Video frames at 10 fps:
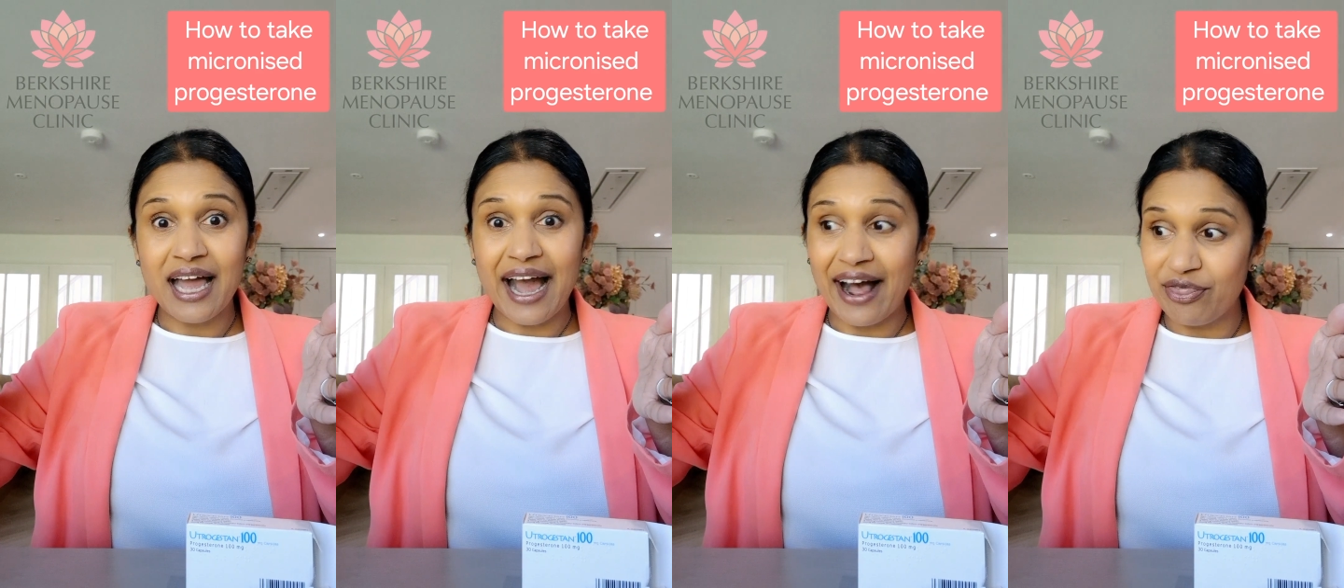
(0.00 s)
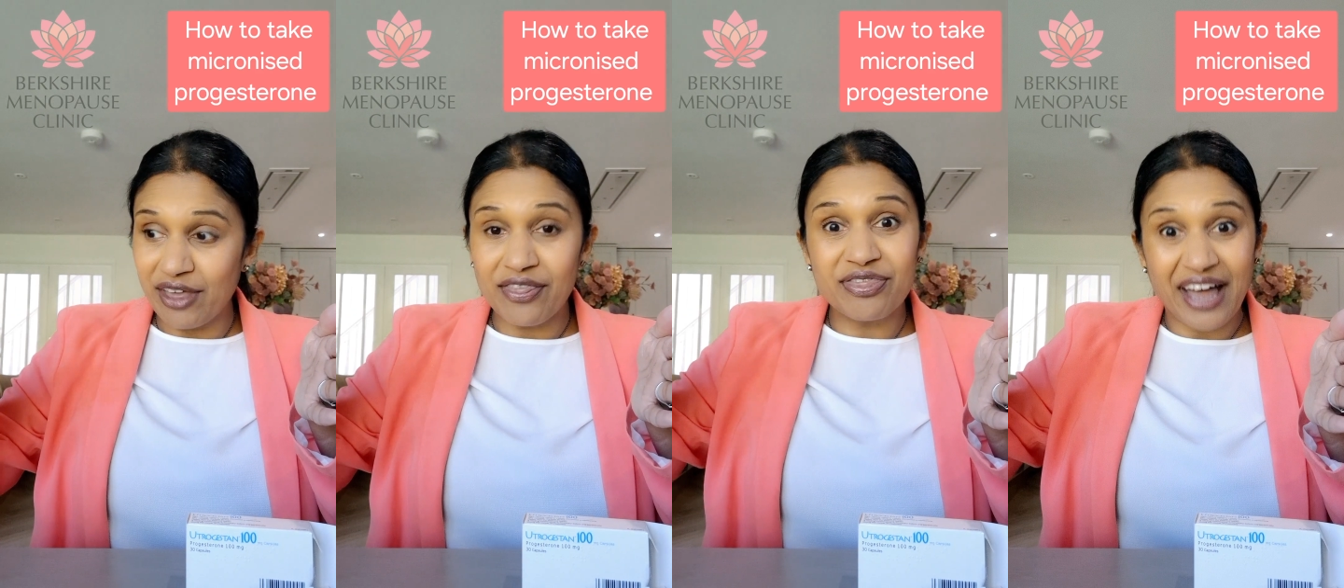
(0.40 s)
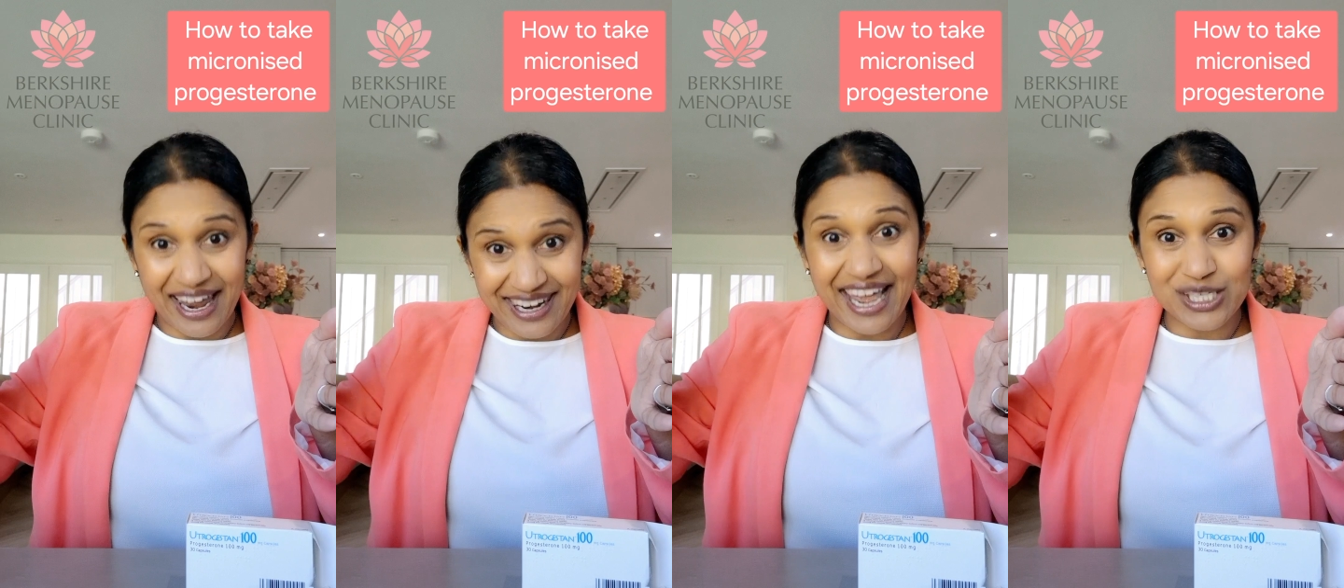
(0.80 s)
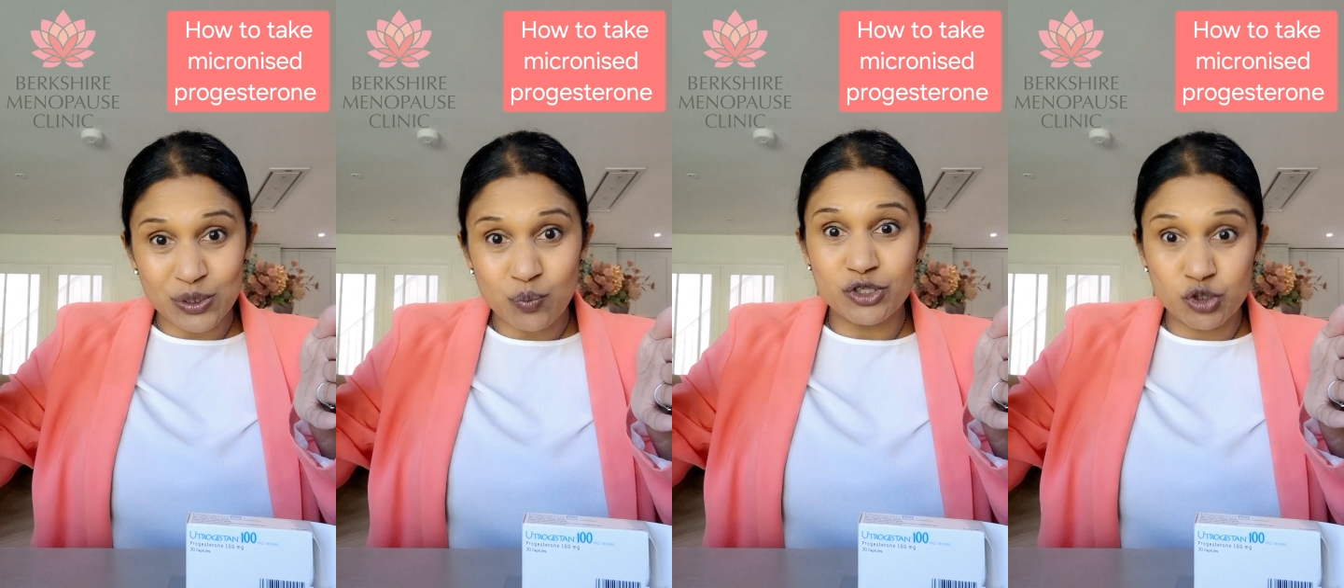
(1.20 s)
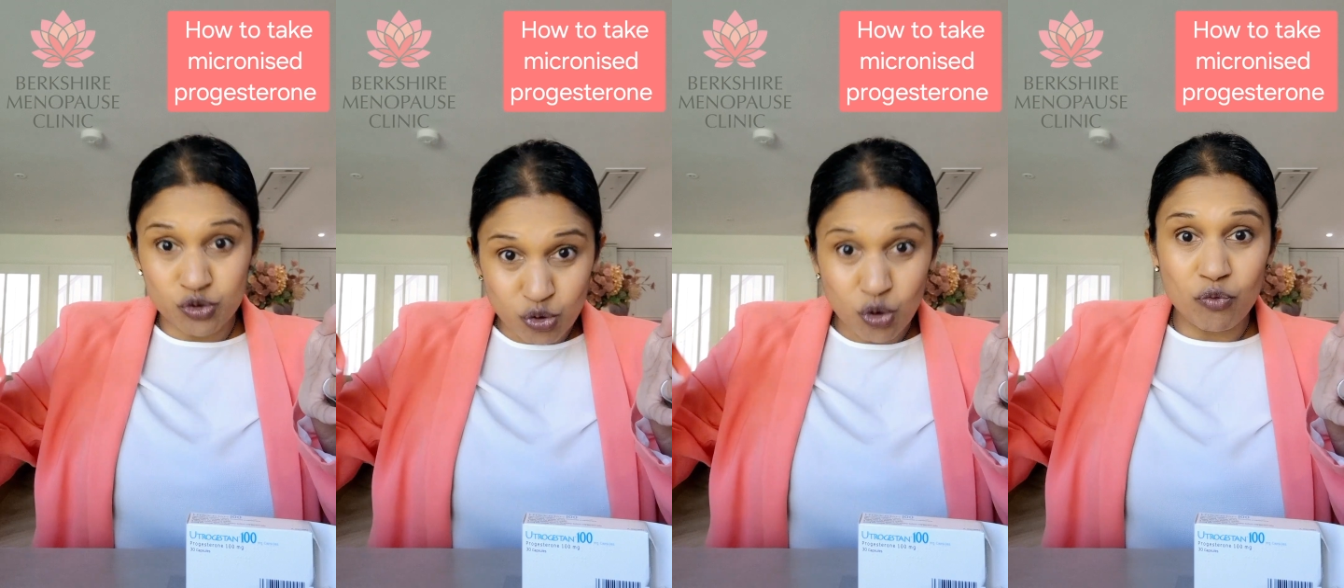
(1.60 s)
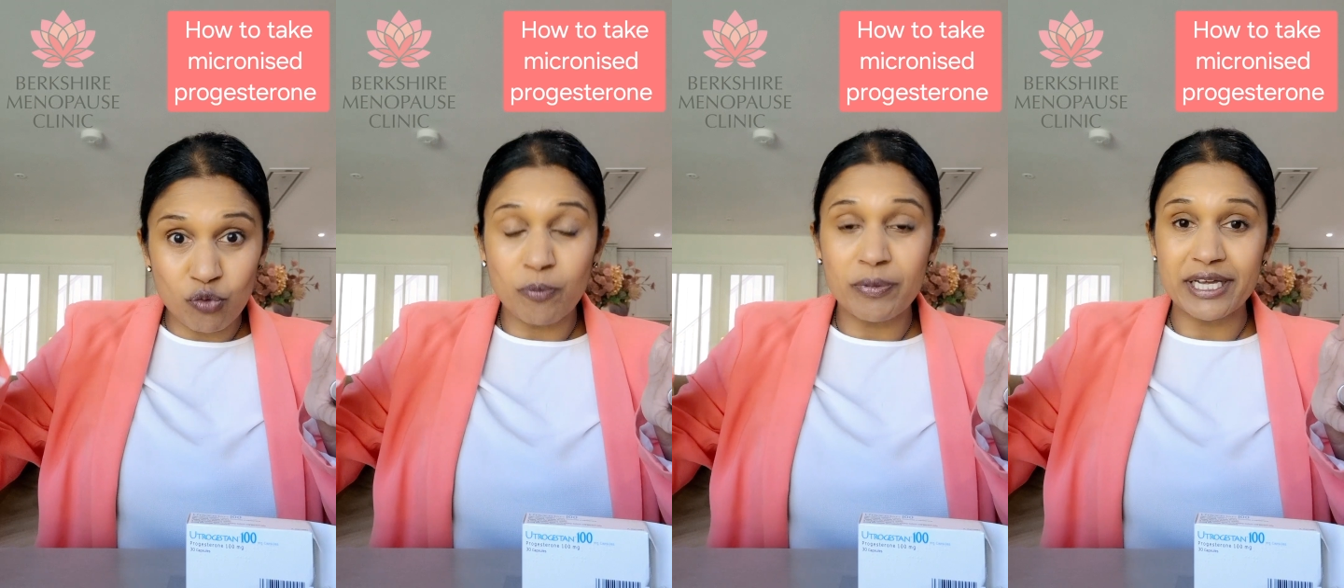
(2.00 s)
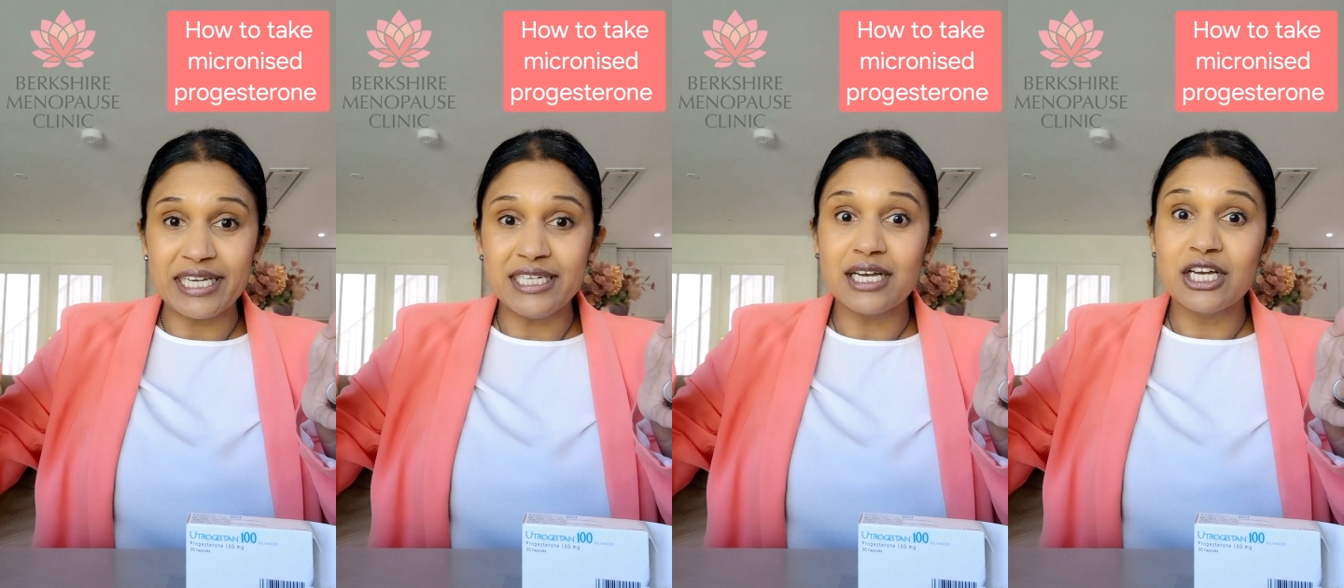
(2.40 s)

and then that next withdrawal bleed